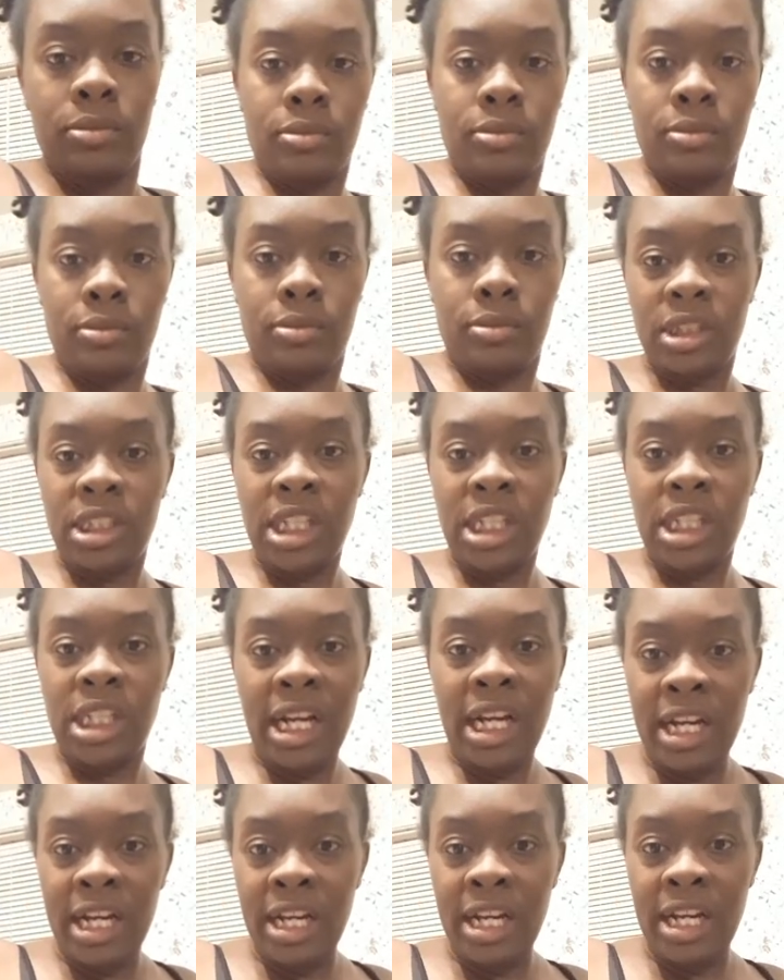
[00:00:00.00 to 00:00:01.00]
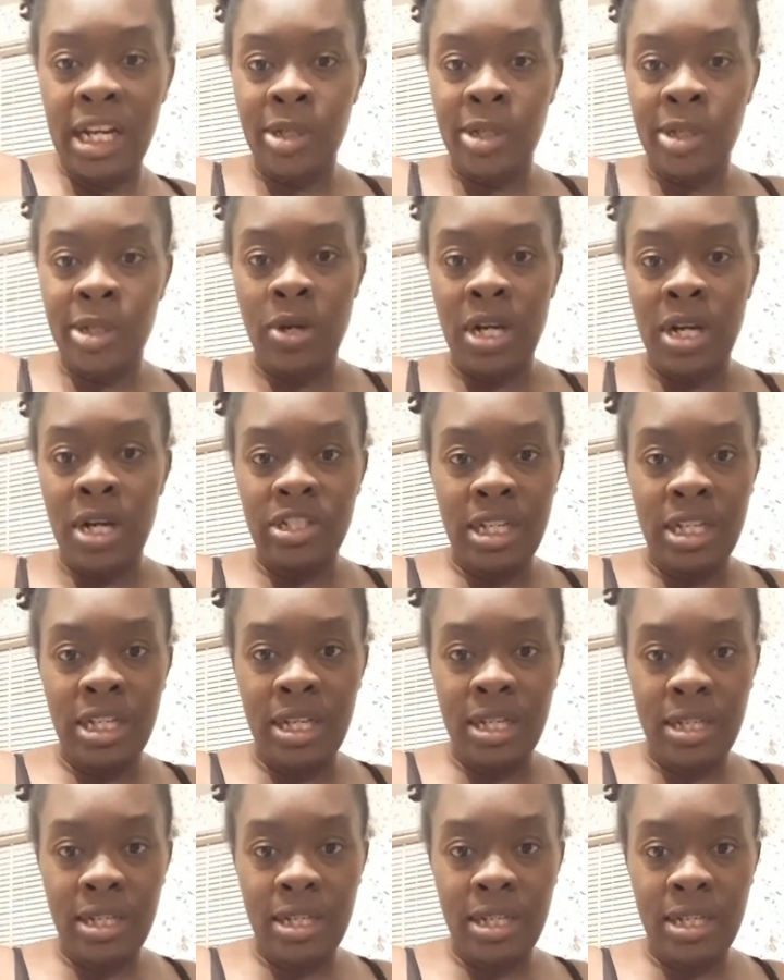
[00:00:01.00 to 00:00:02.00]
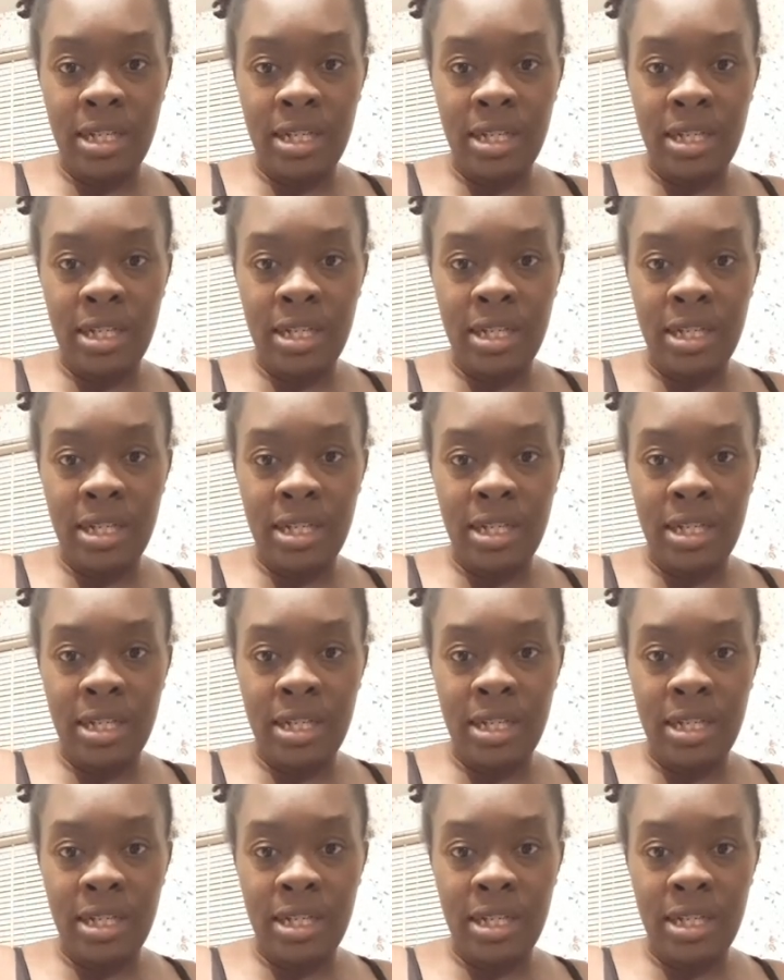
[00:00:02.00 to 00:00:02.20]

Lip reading: Y'all got any more questions?